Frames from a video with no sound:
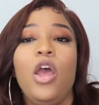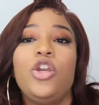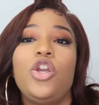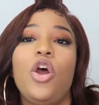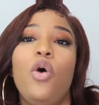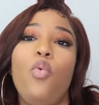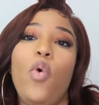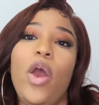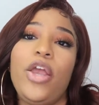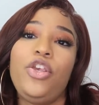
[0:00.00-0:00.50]

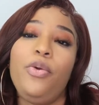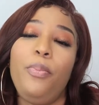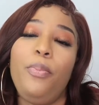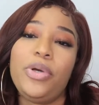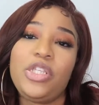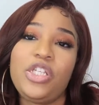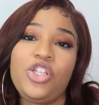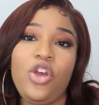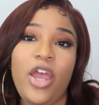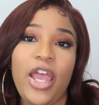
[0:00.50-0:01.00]
Now when you
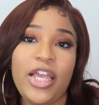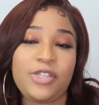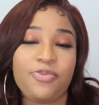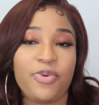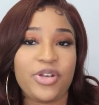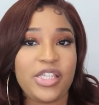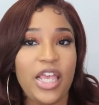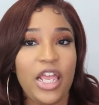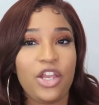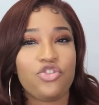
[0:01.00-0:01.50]
put in your
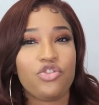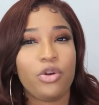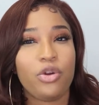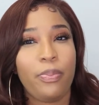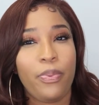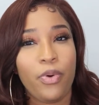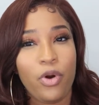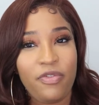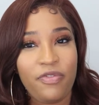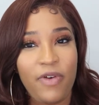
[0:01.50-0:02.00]
express entry
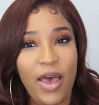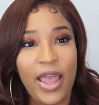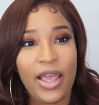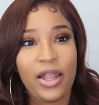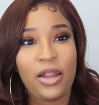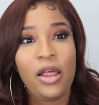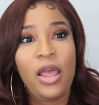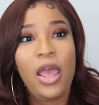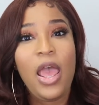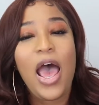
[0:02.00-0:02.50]

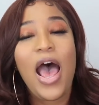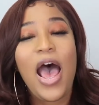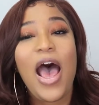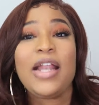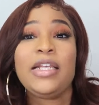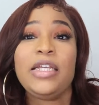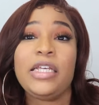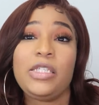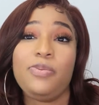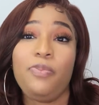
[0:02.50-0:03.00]
profile,
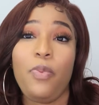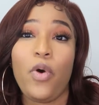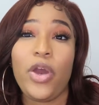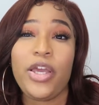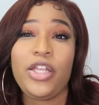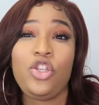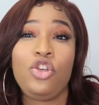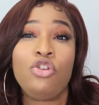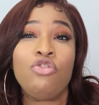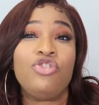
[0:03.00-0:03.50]
at this
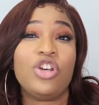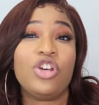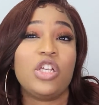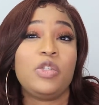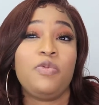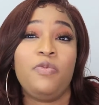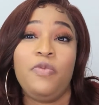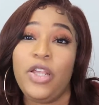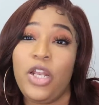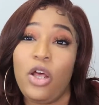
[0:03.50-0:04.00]
point you
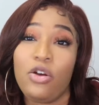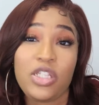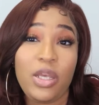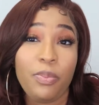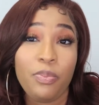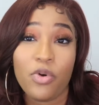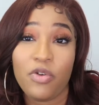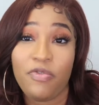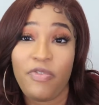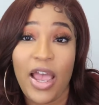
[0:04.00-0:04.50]
just fill out a
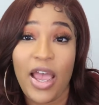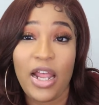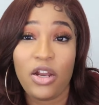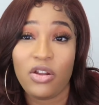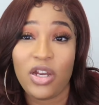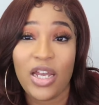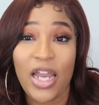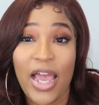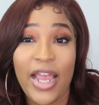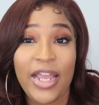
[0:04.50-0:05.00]
profile
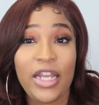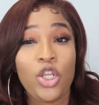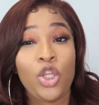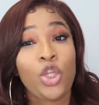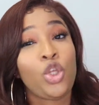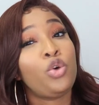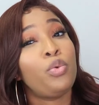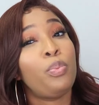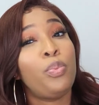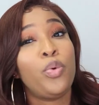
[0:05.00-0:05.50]

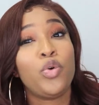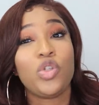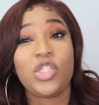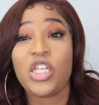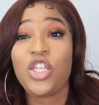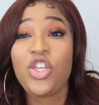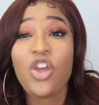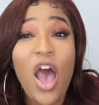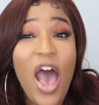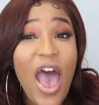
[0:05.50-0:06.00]
online, you put
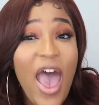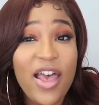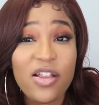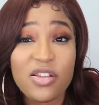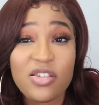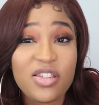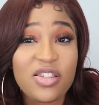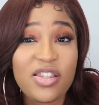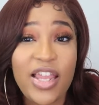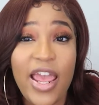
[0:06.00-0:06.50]
in your
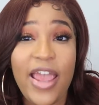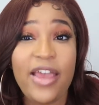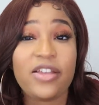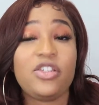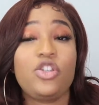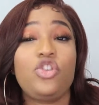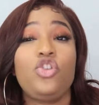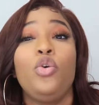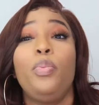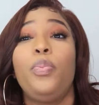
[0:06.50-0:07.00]
IELTS
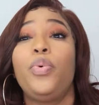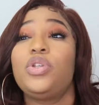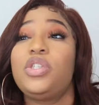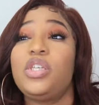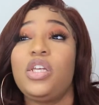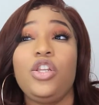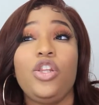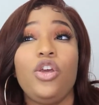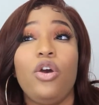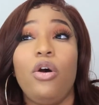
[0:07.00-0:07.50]
test, you
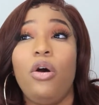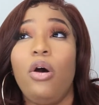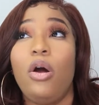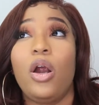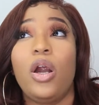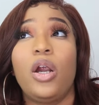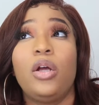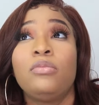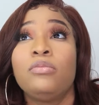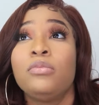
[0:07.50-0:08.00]
put in
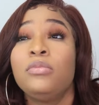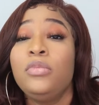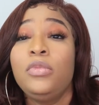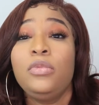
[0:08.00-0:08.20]
your